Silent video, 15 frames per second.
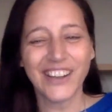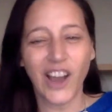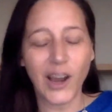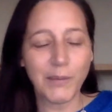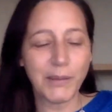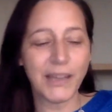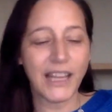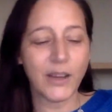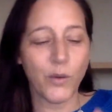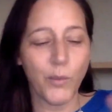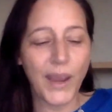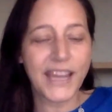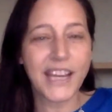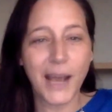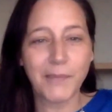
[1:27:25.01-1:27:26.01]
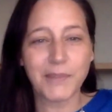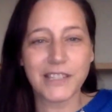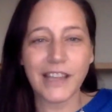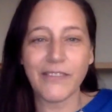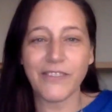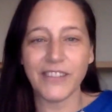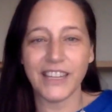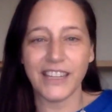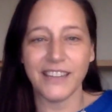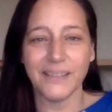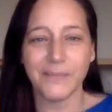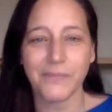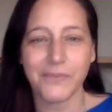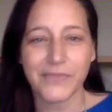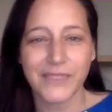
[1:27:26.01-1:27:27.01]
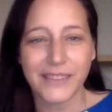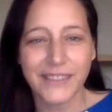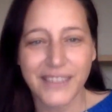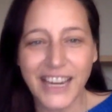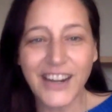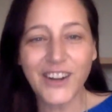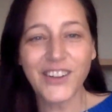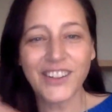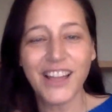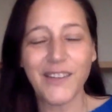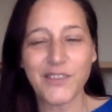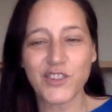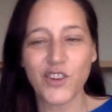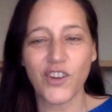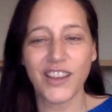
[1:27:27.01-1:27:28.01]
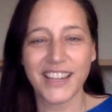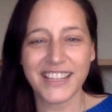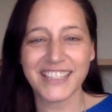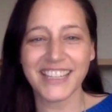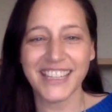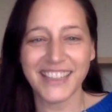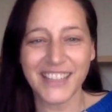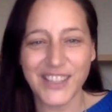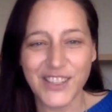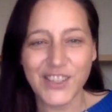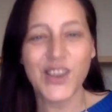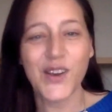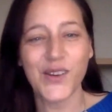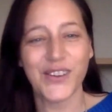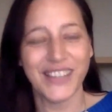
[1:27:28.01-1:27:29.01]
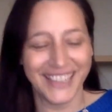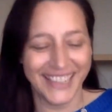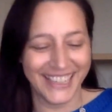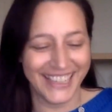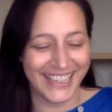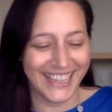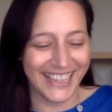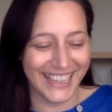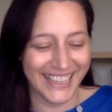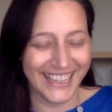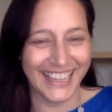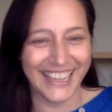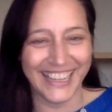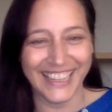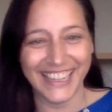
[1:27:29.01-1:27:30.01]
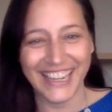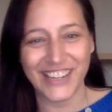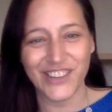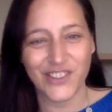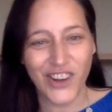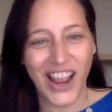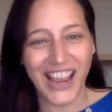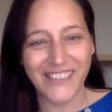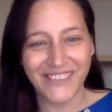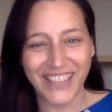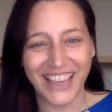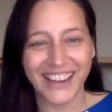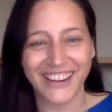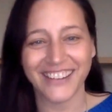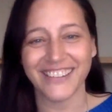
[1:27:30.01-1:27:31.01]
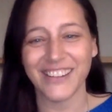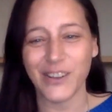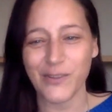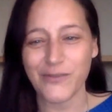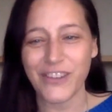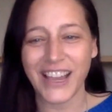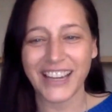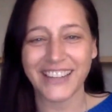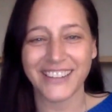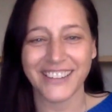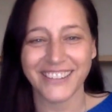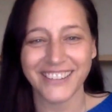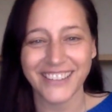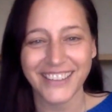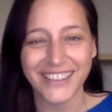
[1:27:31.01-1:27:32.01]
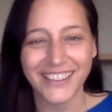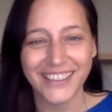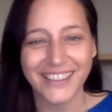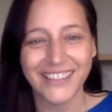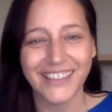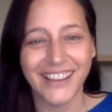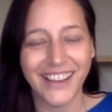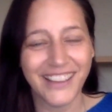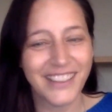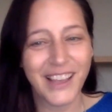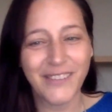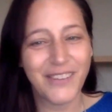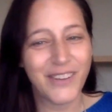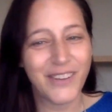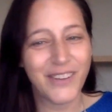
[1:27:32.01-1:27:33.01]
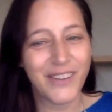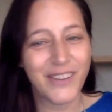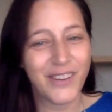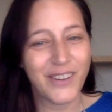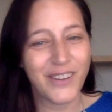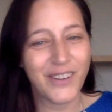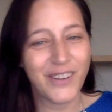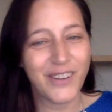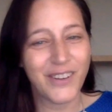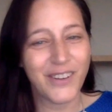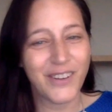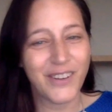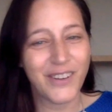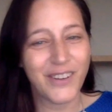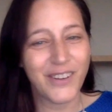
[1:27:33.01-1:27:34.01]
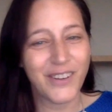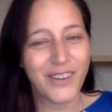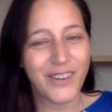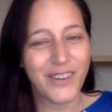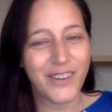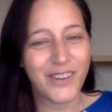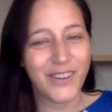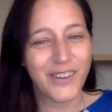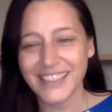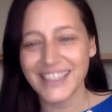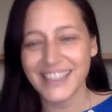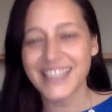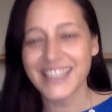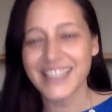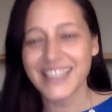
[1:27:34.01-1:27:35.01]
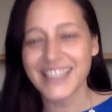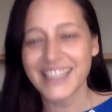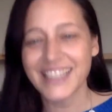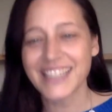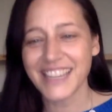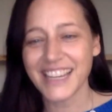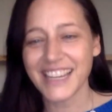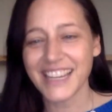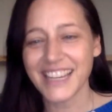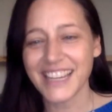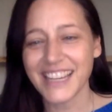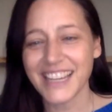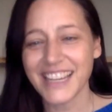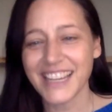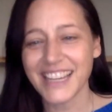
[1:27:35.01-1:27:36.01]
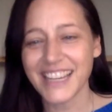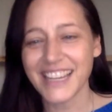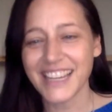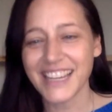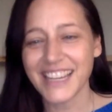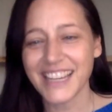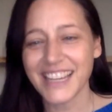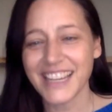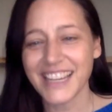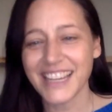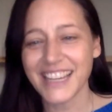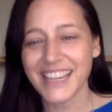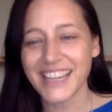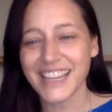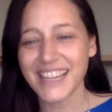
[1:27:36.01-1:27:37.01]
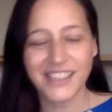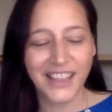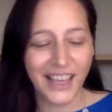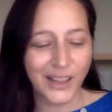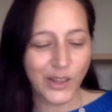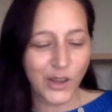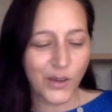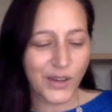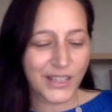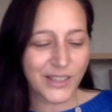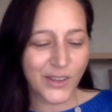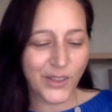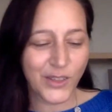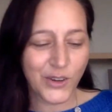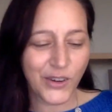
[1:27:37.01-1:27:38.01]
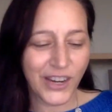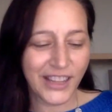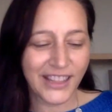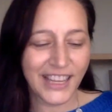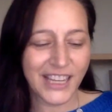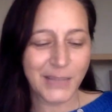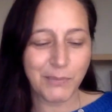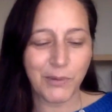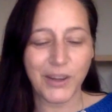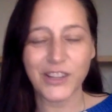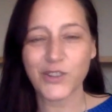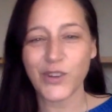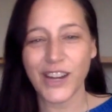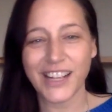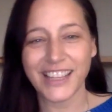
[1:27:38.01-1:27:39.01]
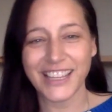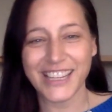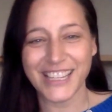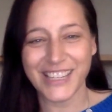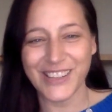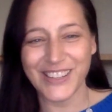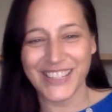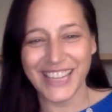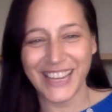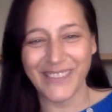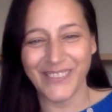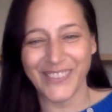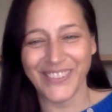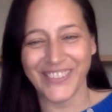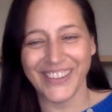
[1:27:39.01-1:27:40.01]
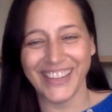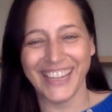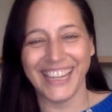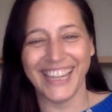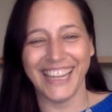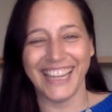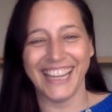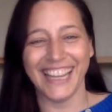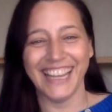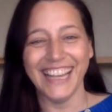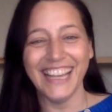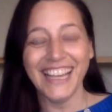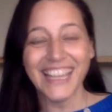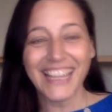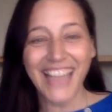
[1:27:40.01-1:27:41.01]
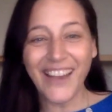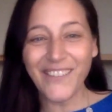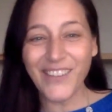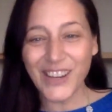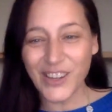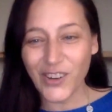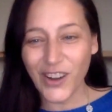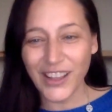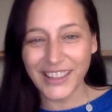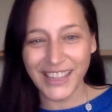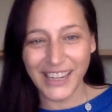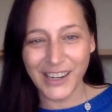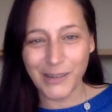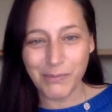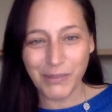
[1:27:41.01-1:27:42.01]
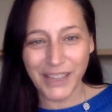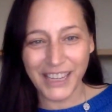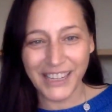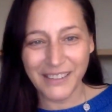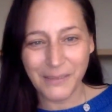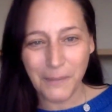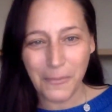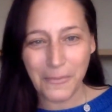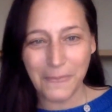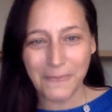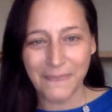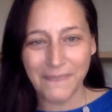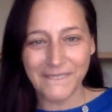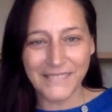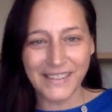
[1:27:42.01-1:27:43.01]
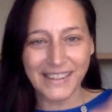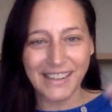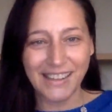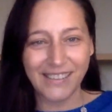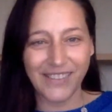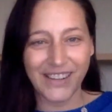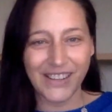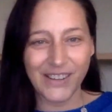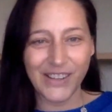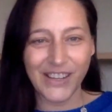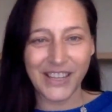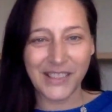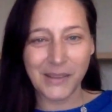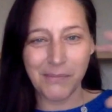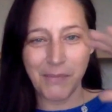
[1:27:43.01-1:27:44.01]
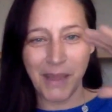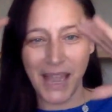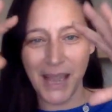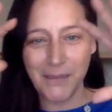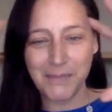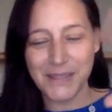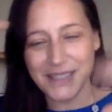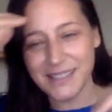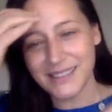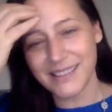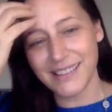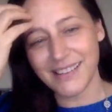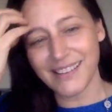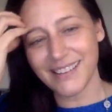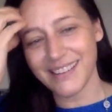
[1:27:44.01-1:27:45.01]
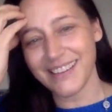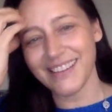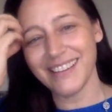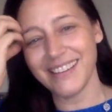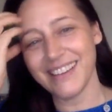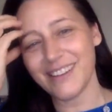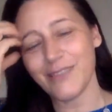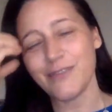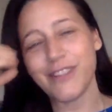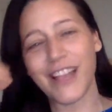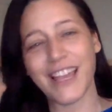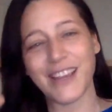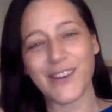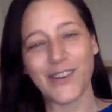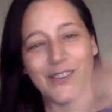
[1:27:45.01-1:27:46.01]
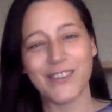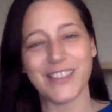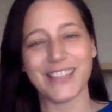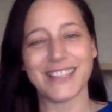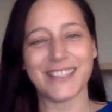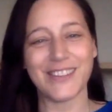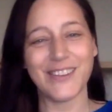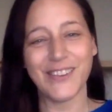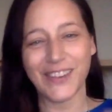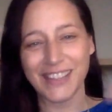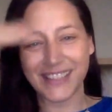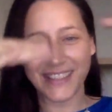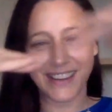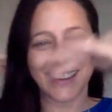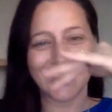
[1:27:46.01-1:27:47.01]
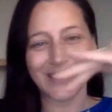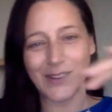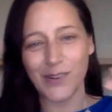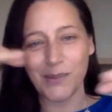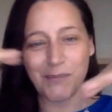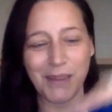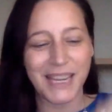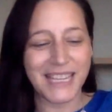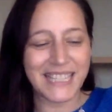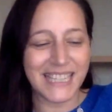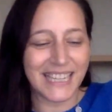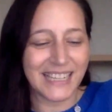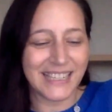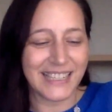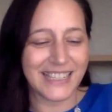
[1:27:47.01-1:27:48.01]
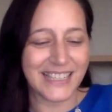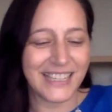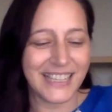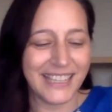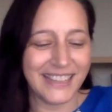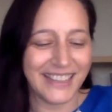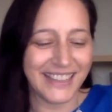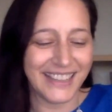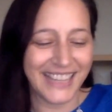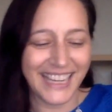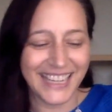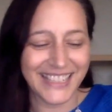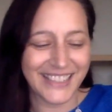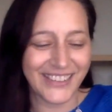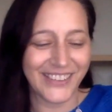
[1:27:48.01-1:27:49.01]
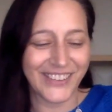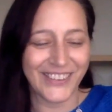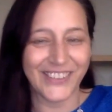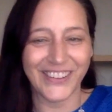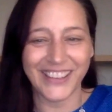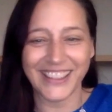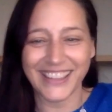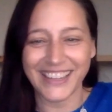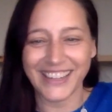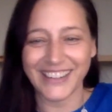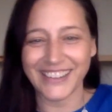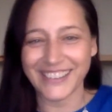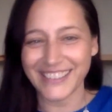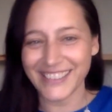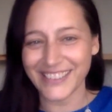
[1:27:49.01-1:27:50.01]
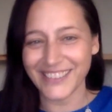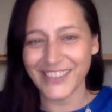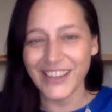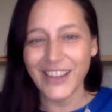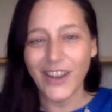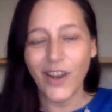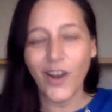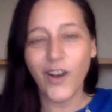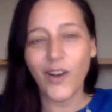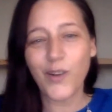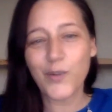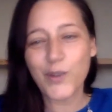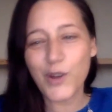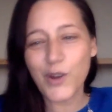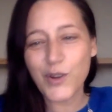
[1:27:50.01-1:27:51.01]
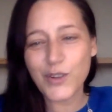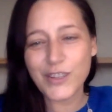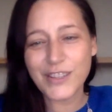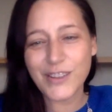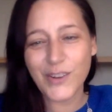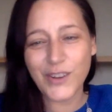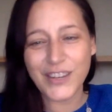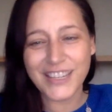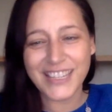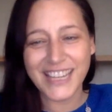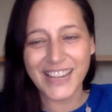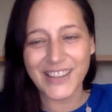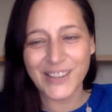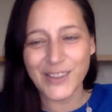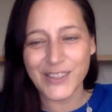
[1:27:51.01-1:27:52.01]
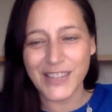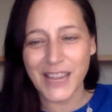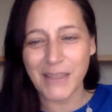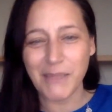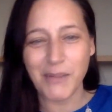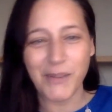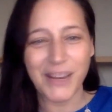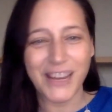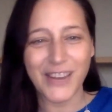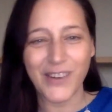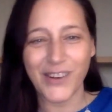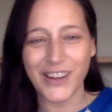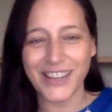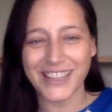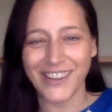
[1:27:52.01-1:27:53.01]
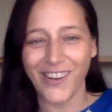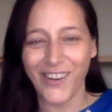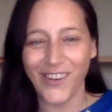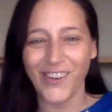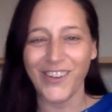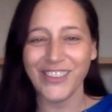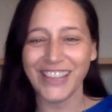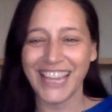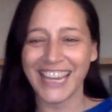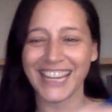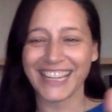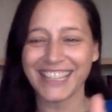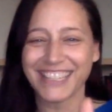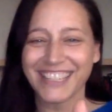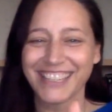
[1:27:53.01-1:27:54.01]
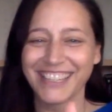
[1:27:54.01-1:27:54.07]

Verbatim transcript: God be like, wake up, Stephanie. Carol Lovejoy is in the Soo. and drive there. You'll find her. I love how these things happen. See that, Lois? All the Great Lakes point directly to Sault Ste. Marie. yeah, when you're on the airplane, uh, when you look at the maps and you're flying over the Soo, it's like so amazing to see the lakes all going there. So all roads go to Sault Ste. Marie or is all lakes?